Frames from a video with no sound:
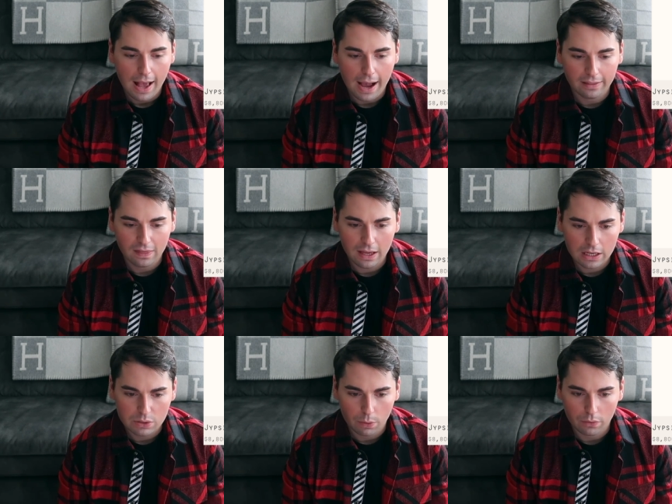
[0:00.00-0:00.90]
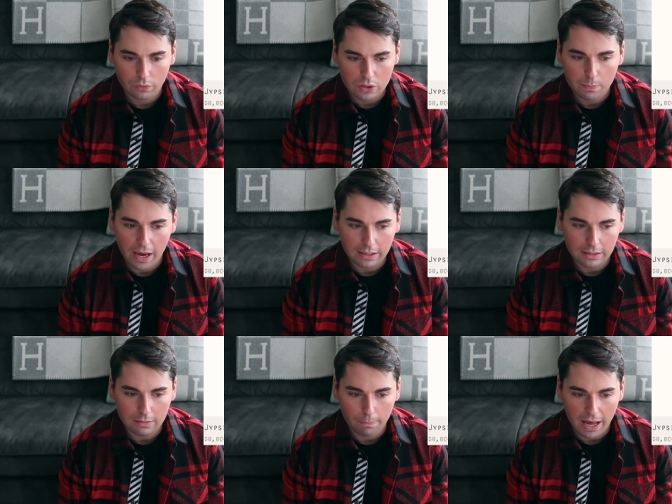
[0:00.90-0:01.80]
I think it's one of those bags
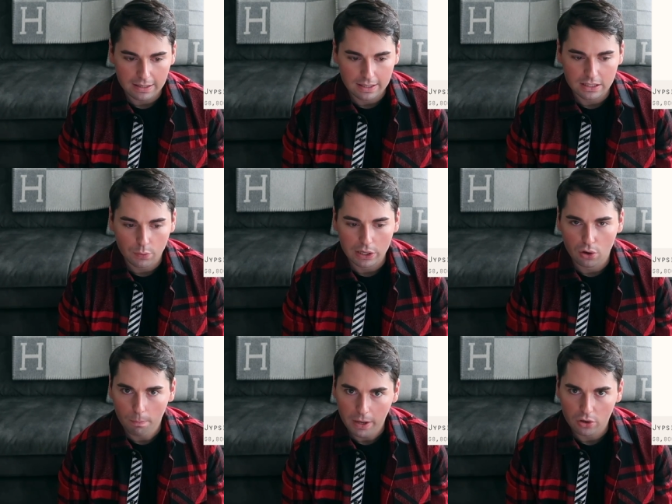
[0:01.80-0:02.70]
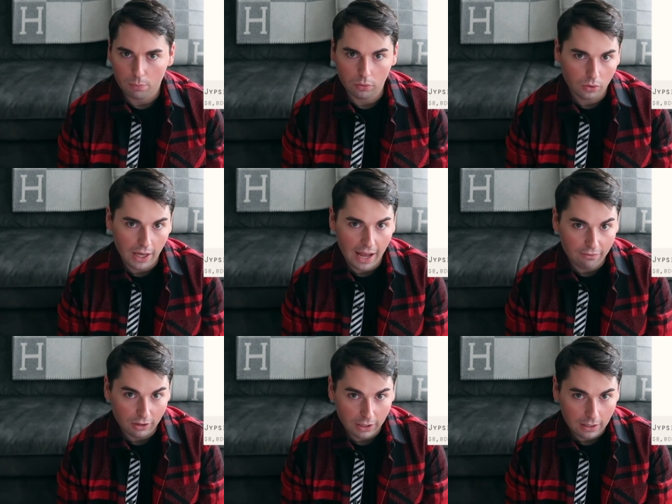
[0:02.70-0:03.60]
that's quite comparable to the
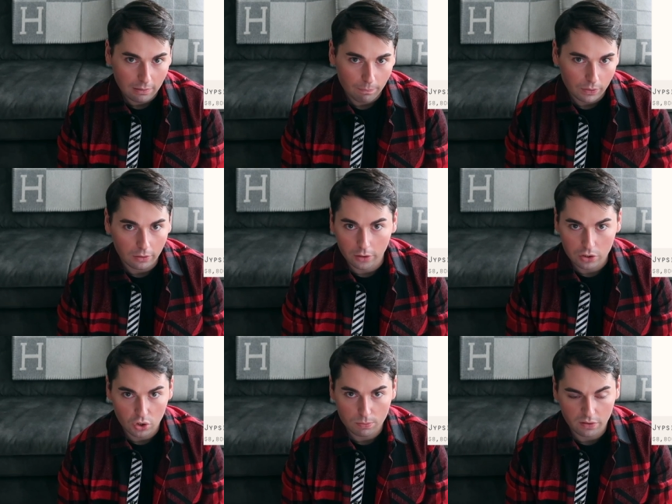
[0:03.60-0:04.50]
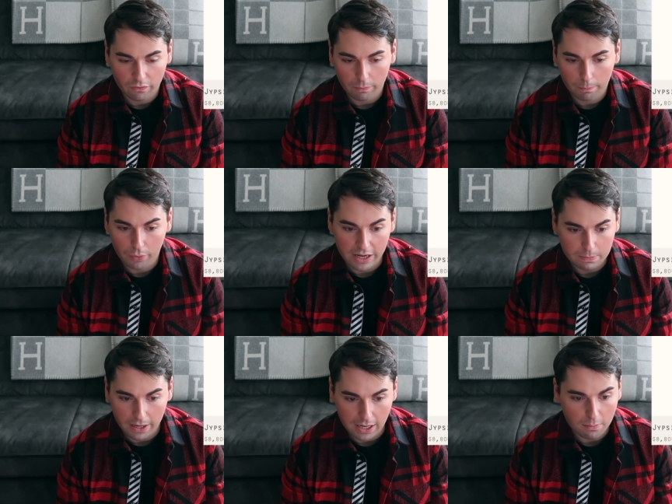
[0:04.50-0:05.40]
Evelyne, not in terms of price
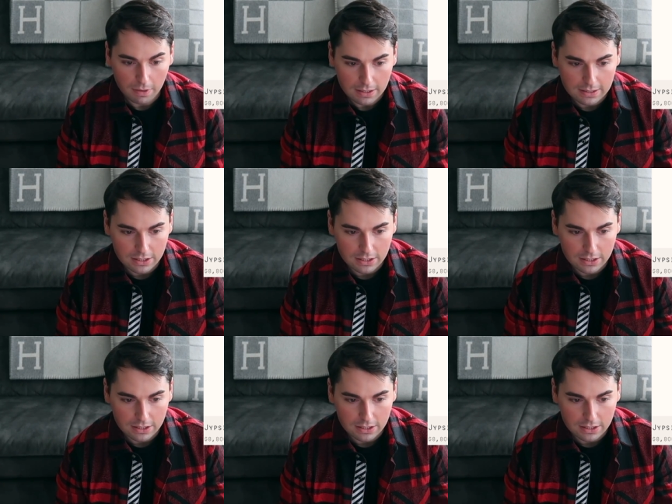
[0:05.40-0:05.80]
by any means.